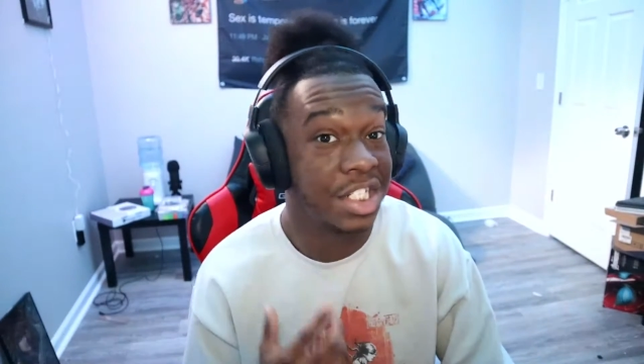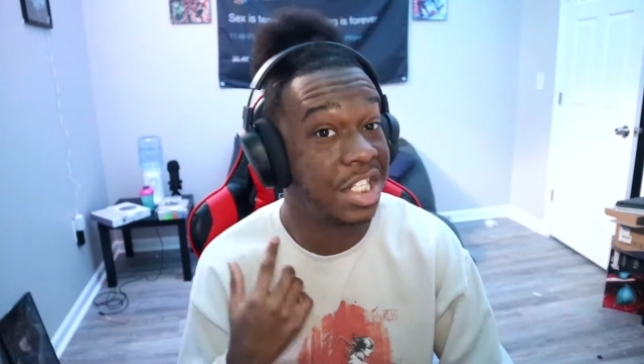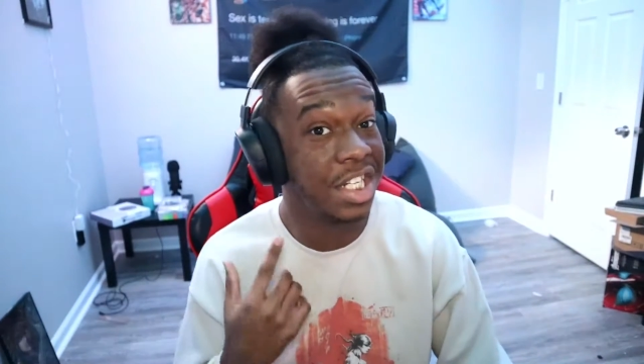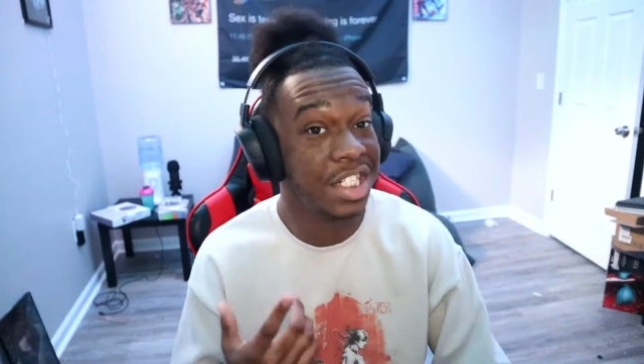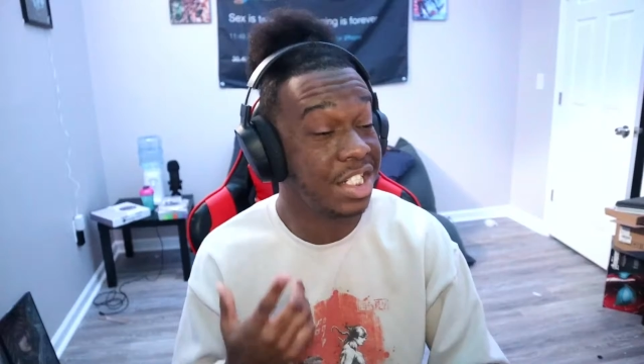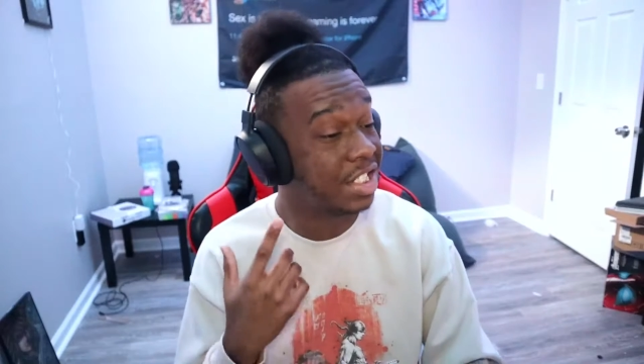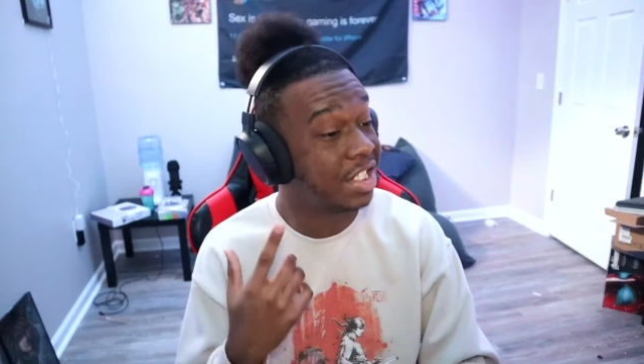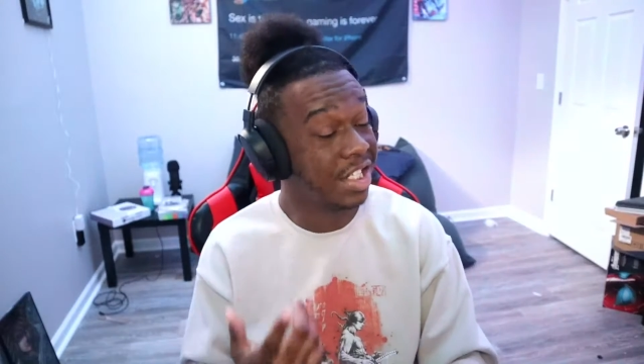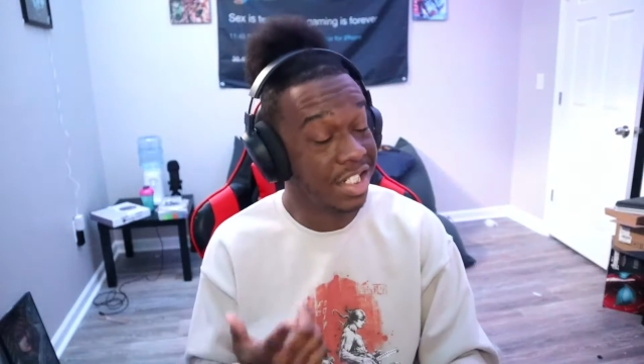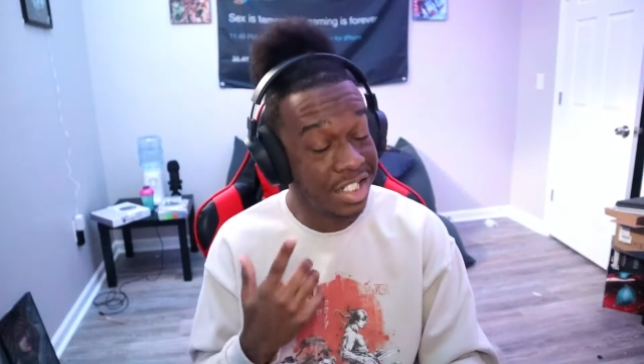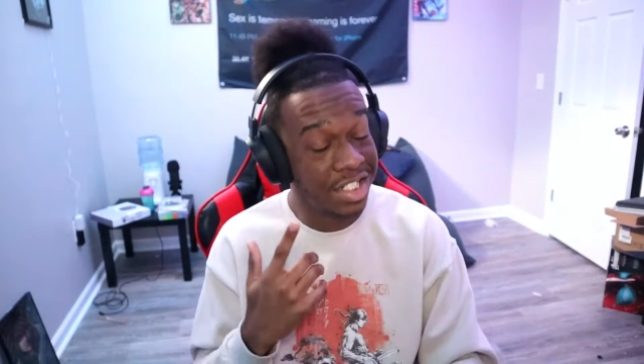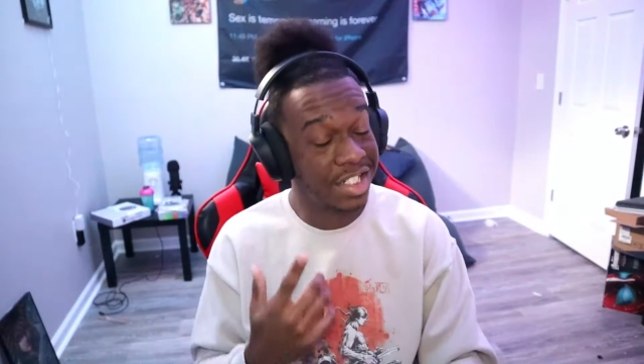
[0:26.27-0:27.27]
This,
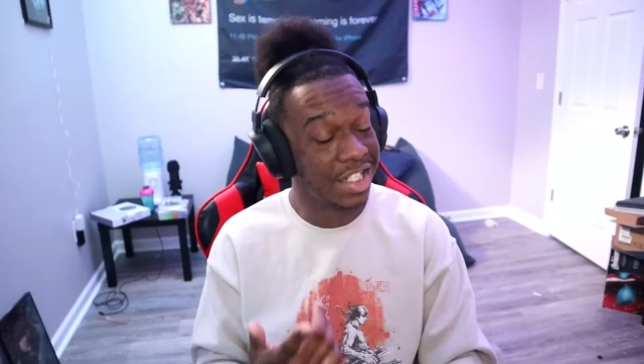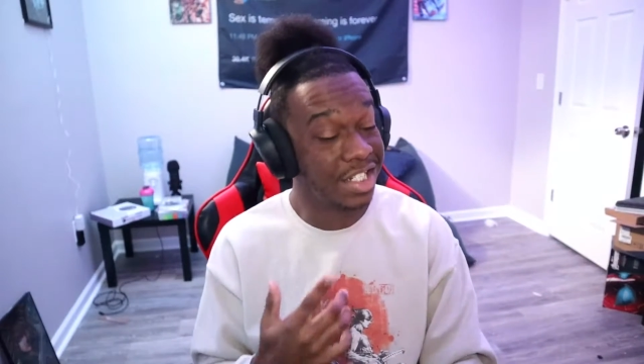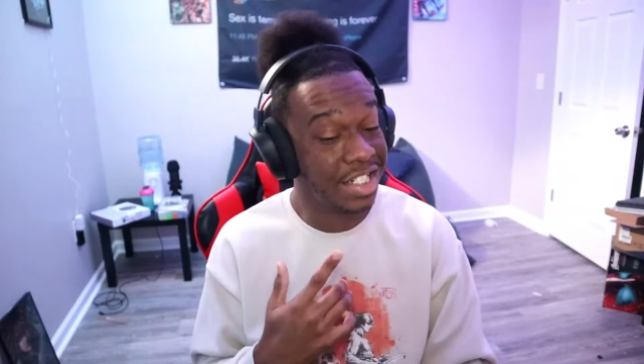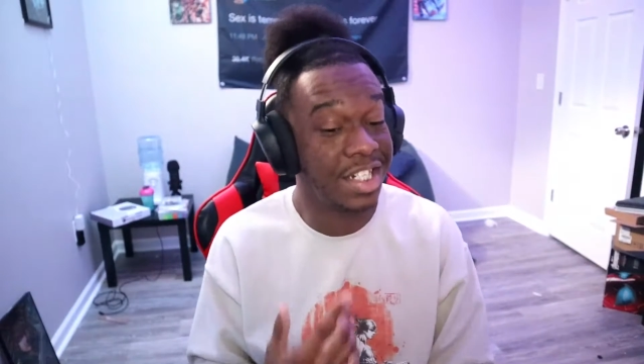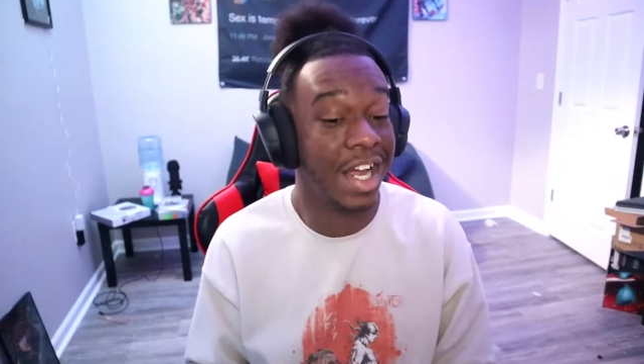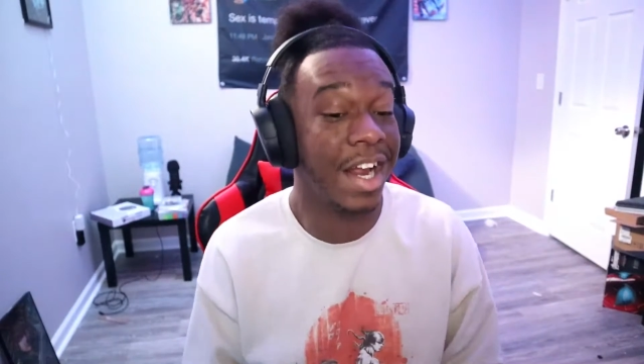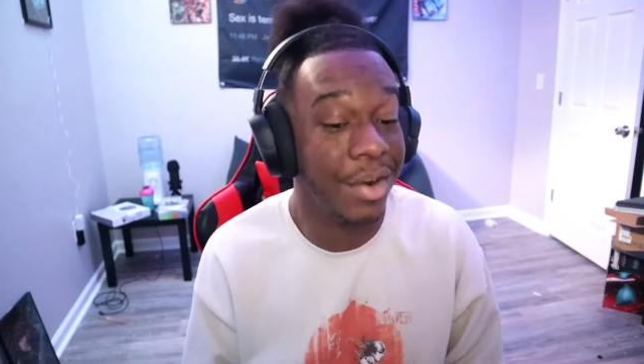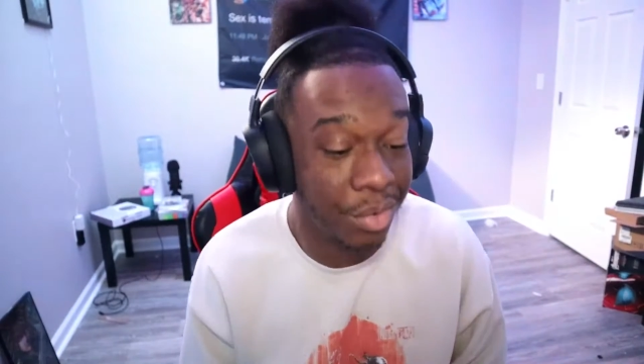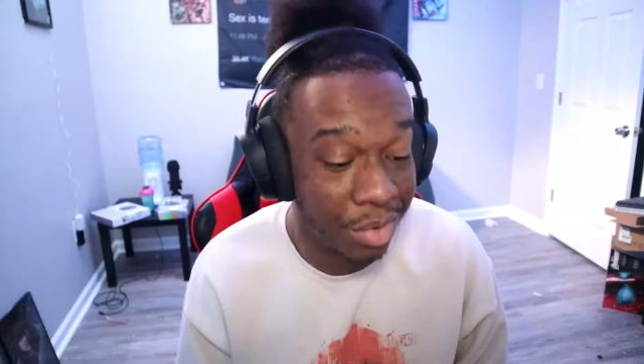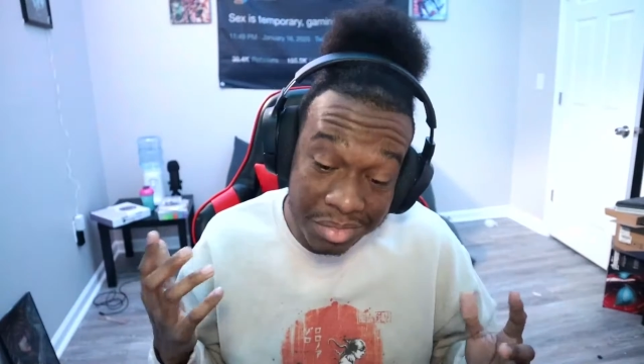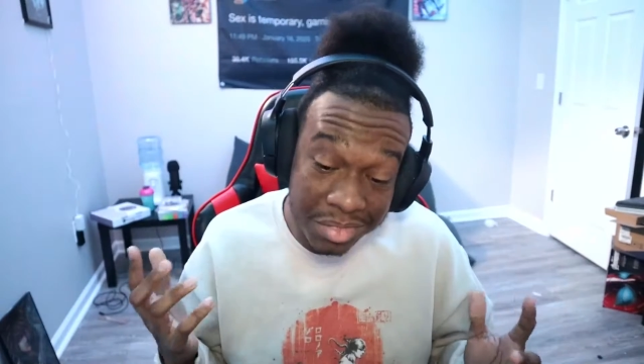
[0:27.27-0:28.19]
this, this title,